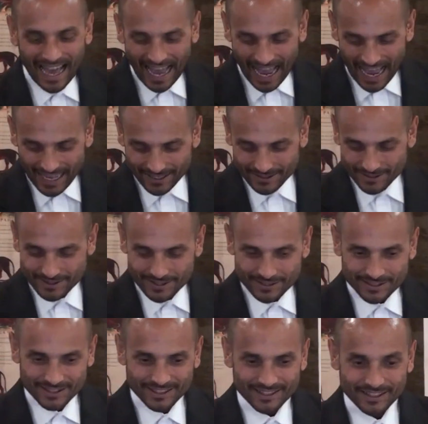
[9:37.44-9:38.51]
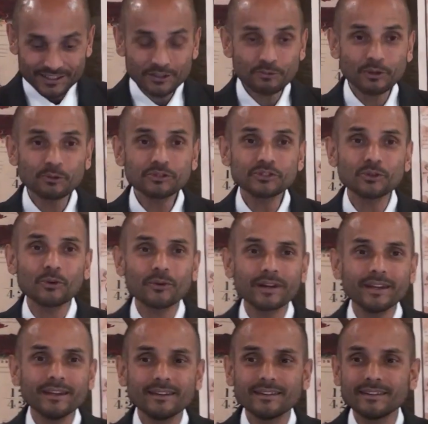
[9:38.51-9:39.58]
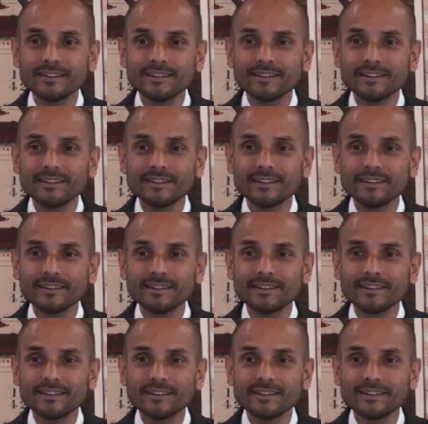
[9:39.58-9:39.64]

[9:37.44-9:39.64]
And it's a real story.